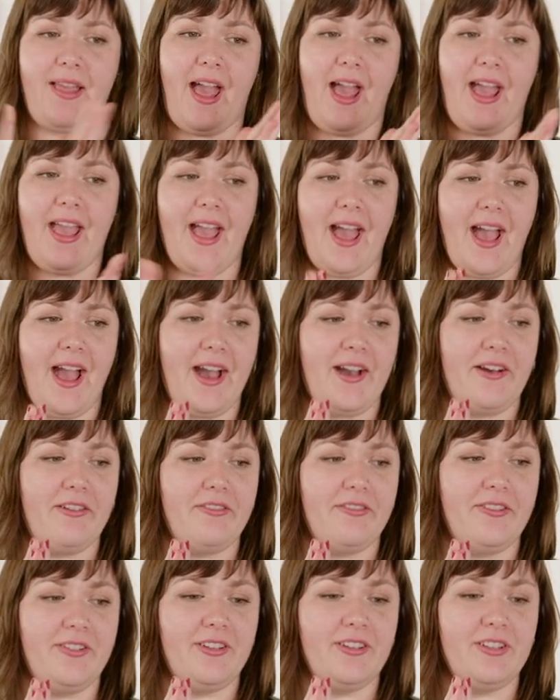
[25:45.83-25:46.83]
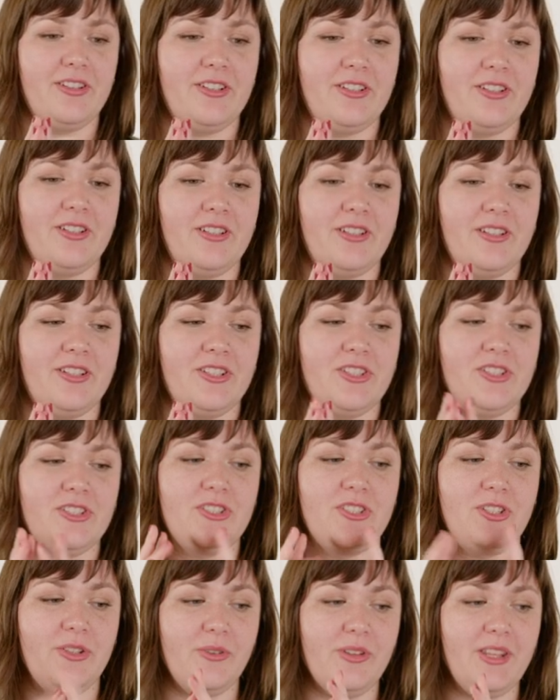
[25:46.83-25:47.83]
I have
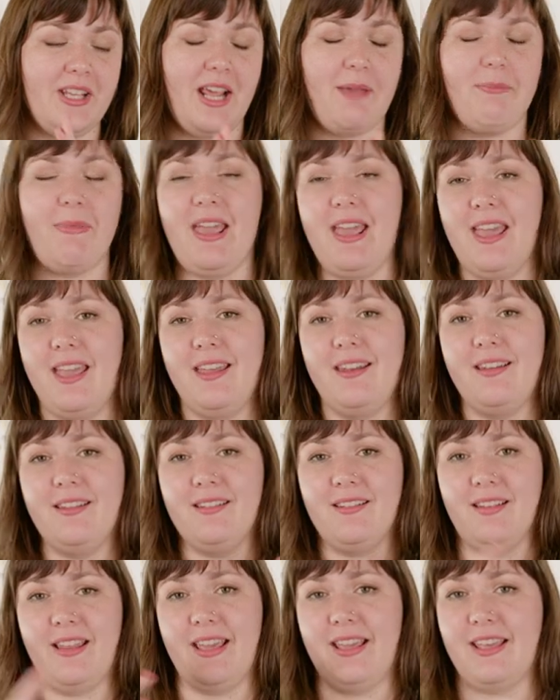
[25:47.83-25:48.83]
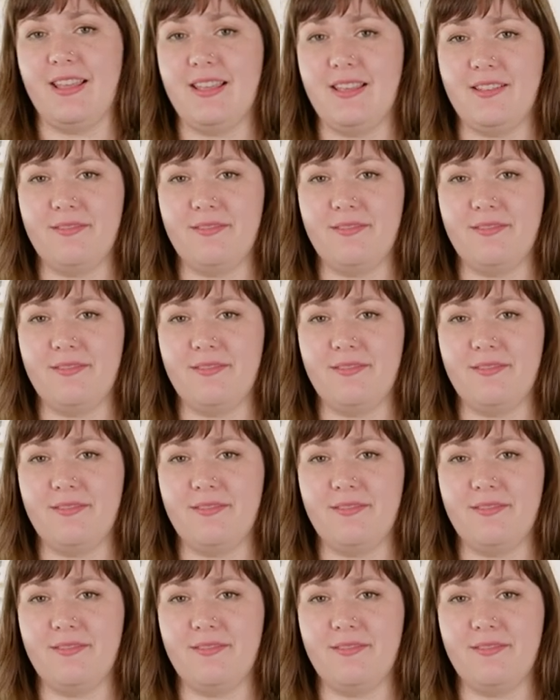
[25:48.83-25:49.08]
two that I made like